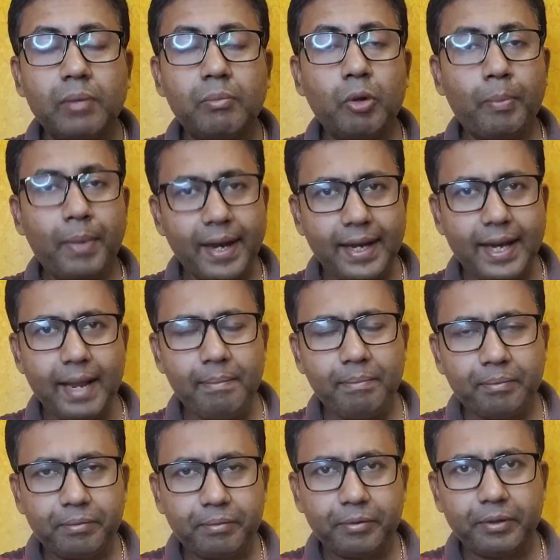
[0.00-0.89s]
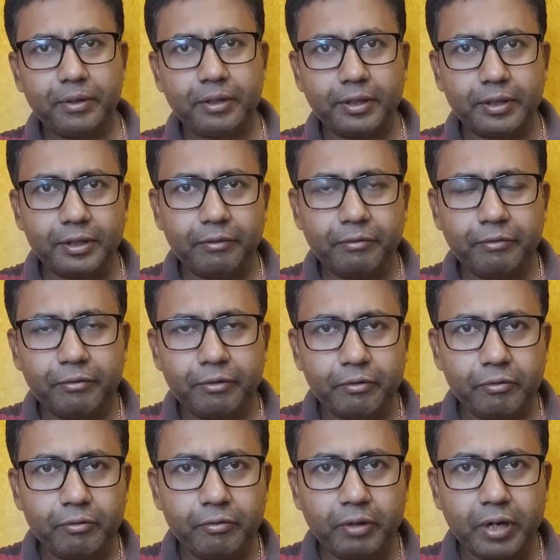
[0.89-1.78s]
mobile app if
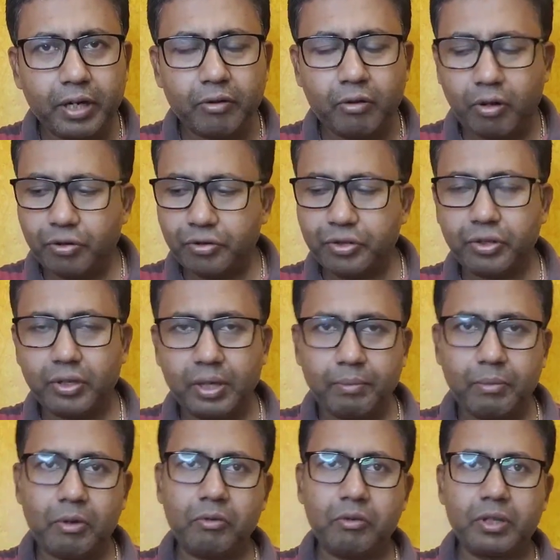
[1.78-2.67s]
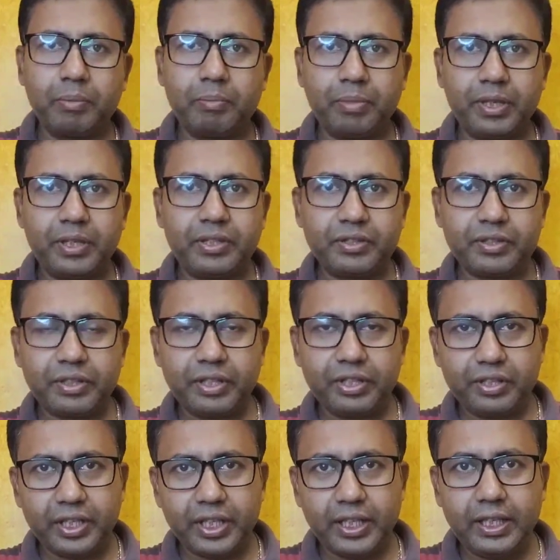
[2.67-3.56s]
you are not sure about the pitch
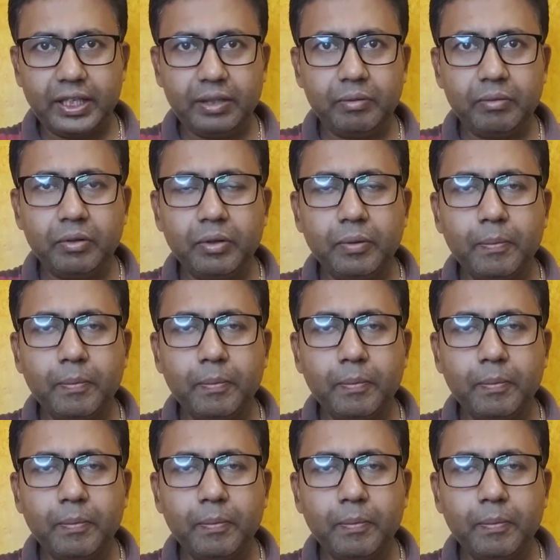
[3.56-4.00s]
initially.